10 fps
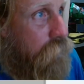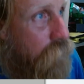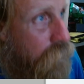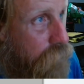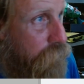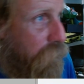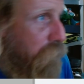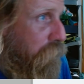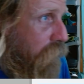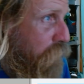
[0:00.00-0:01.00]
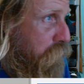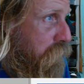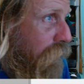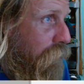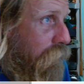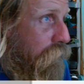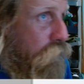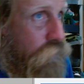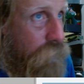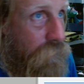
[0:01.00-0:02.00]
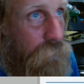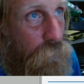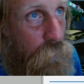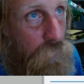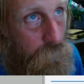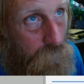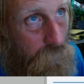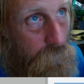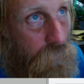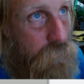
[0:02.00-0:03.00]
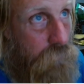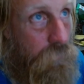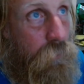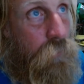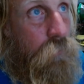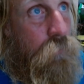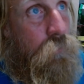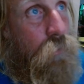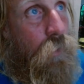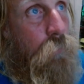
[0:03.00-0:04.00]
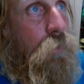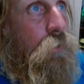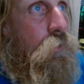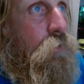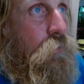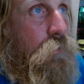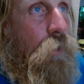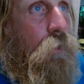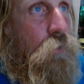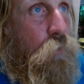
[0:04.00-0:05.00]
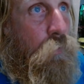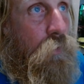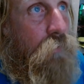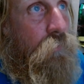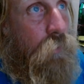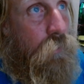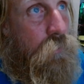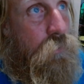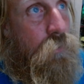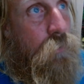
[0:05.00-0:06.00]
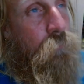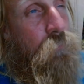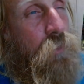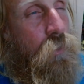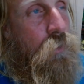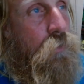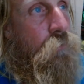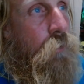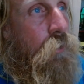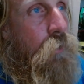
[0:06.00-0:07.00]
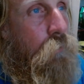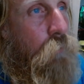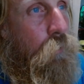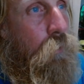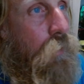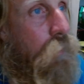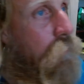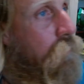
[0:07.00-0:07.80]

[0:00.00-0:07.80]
up the coastline and do trade with people in the Mediterranean. I mean, these societies are pretty advanced. It's kind of this funny thing where they're like,